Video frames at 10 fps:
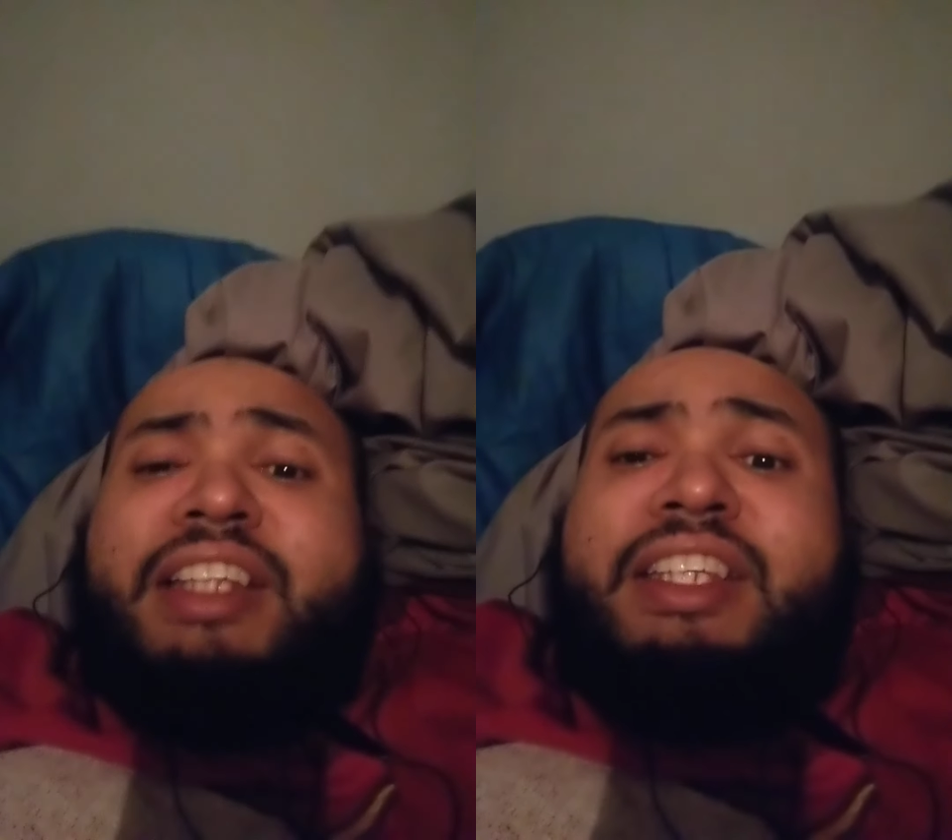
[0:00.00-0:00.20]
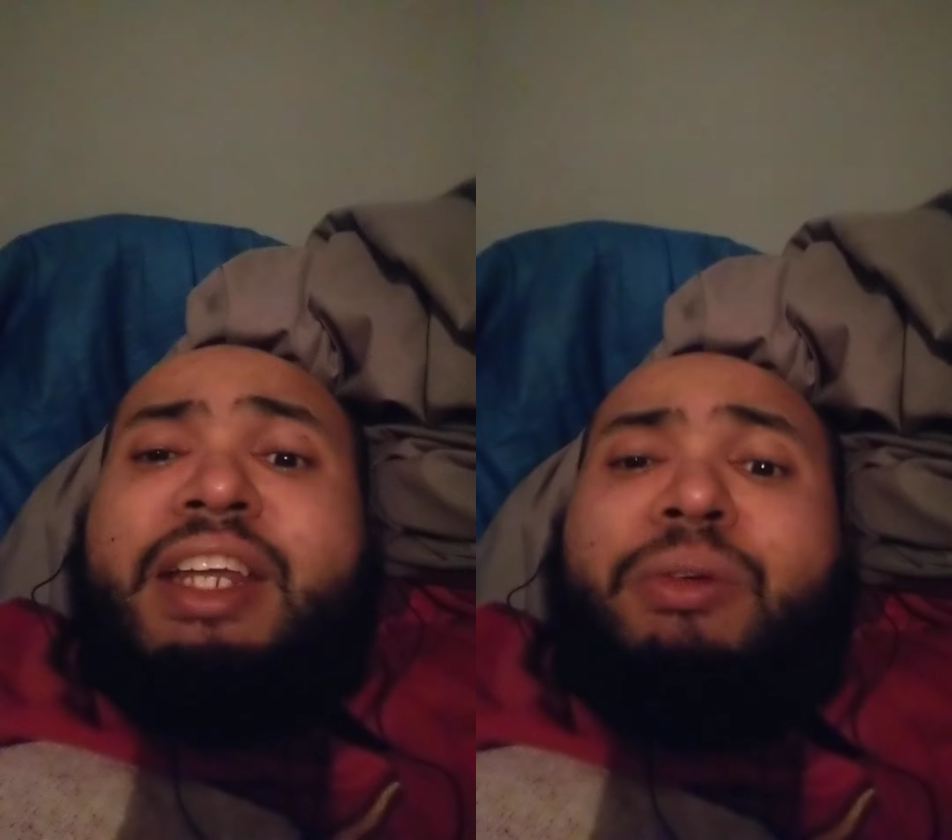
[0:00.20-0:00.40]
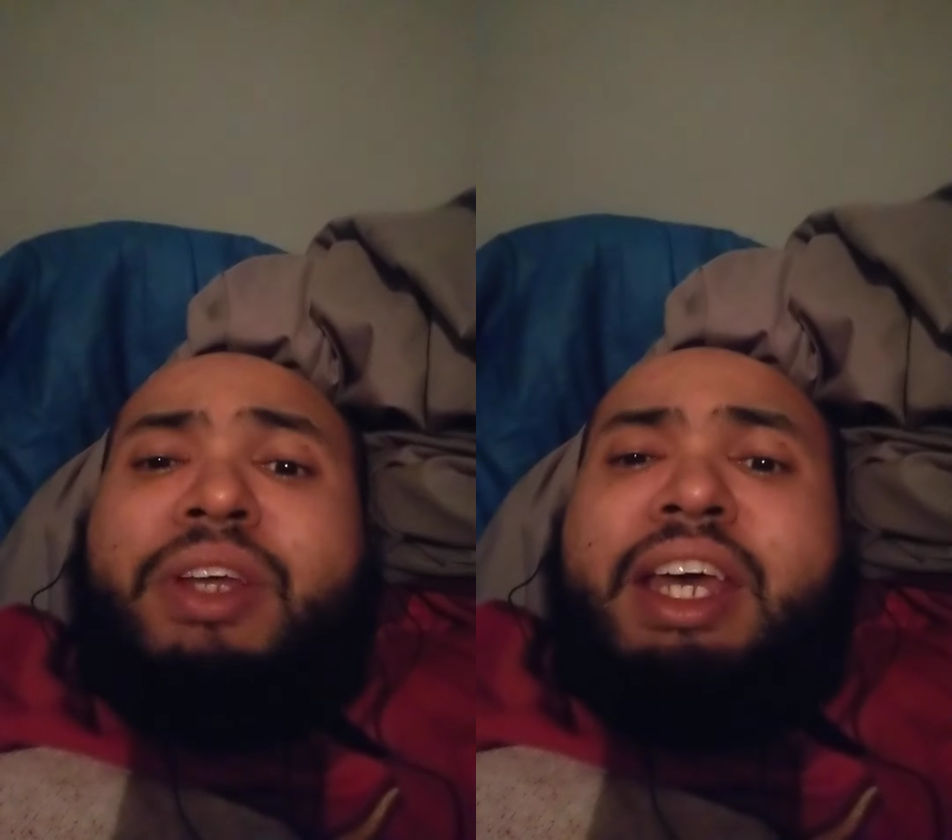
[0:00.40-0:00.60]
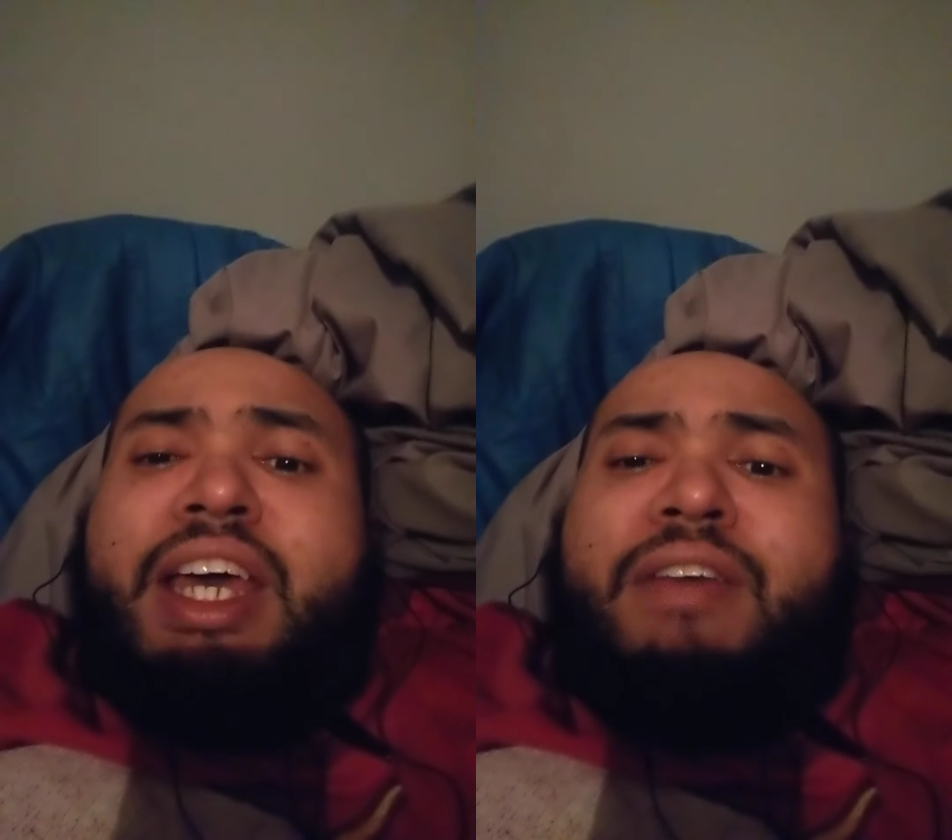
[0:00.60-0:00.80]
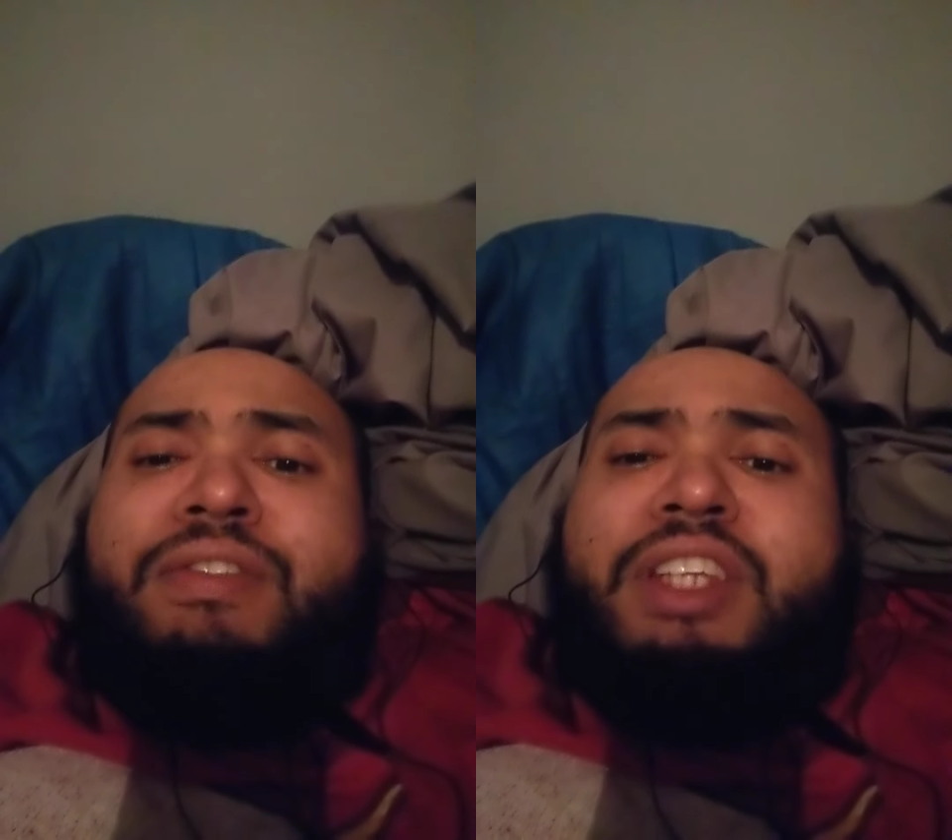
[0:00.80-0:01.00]
they don't
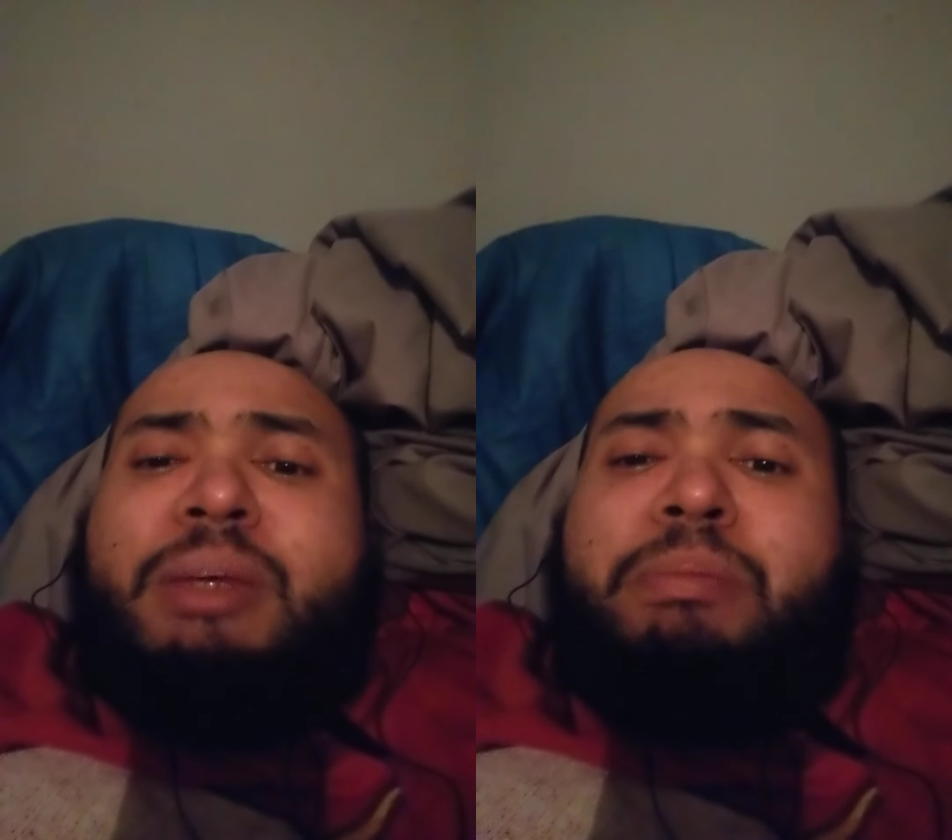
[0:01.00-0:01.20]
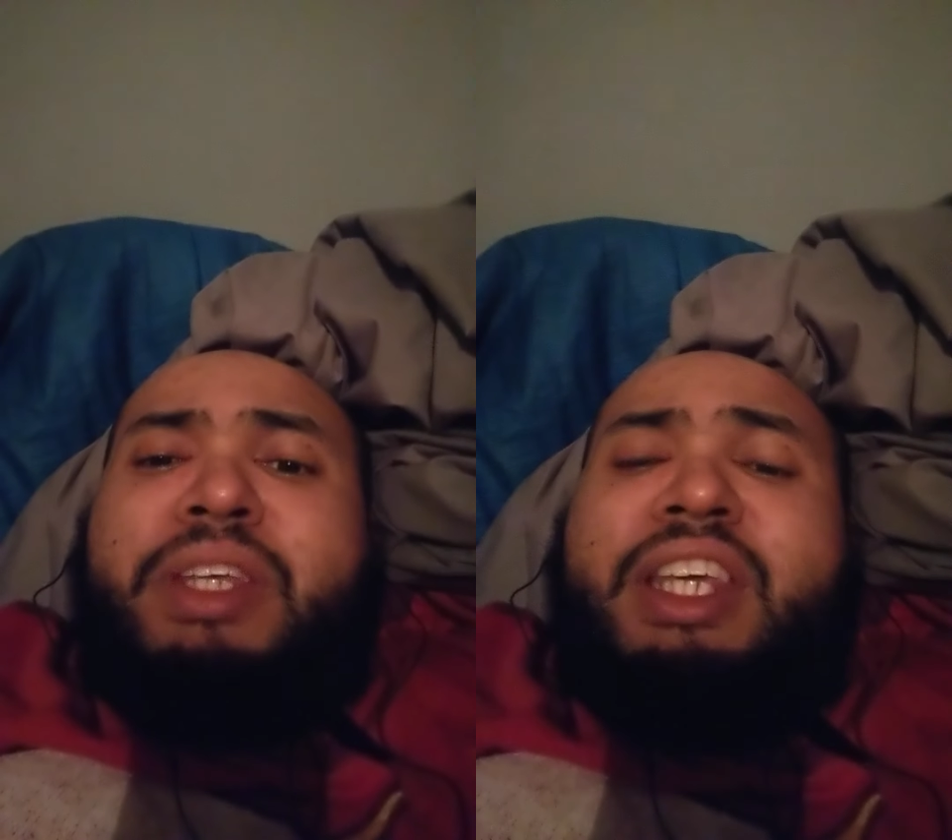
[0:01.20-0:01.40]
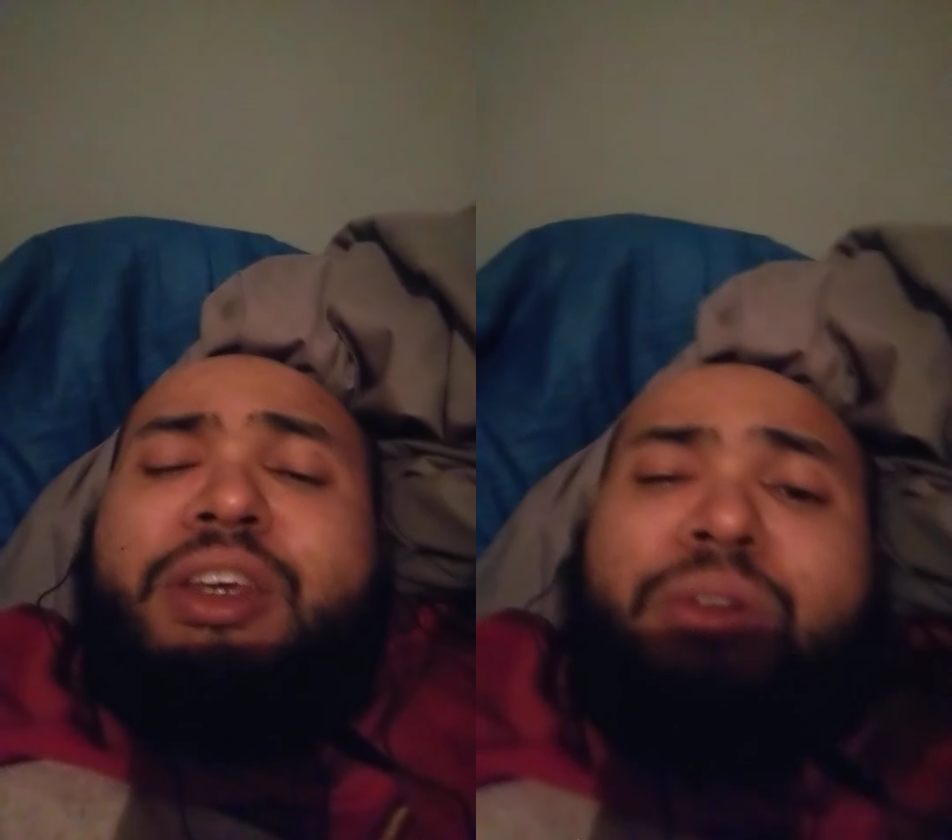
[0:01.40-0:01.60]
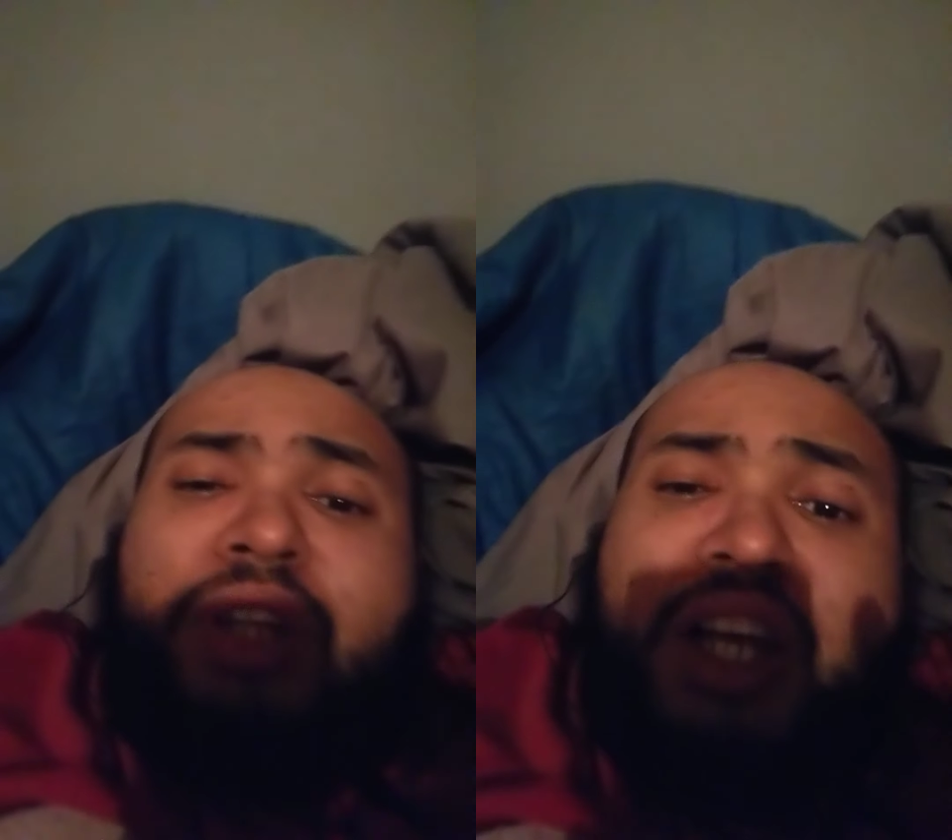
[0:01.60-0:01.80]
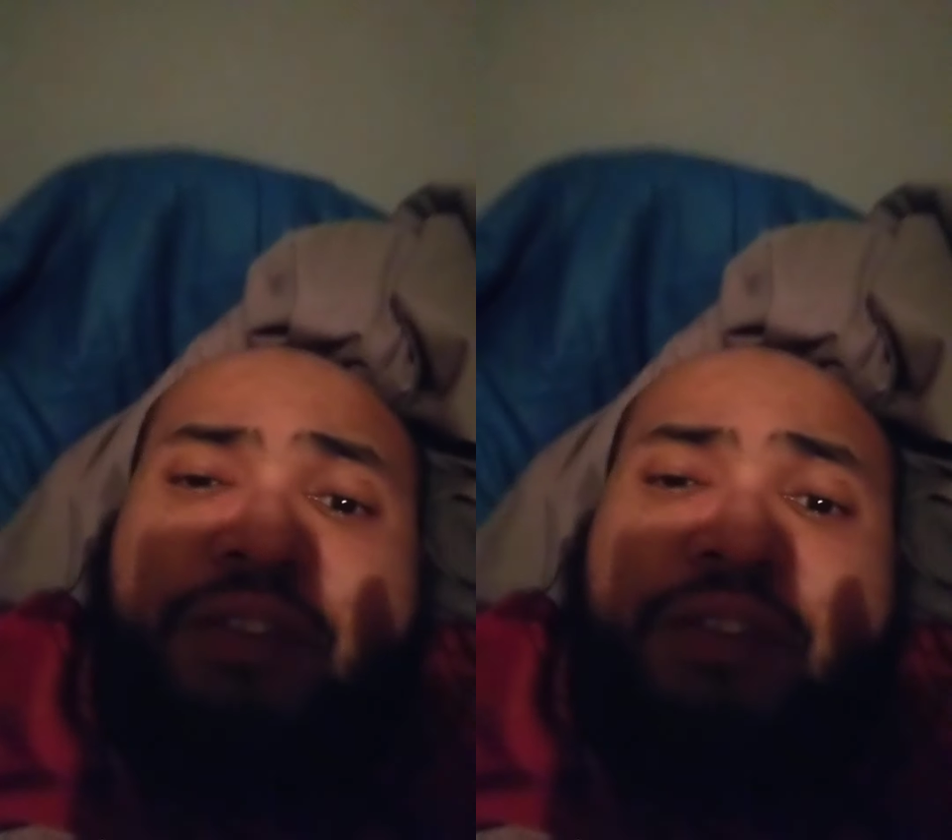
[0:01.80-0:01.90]
have the appeal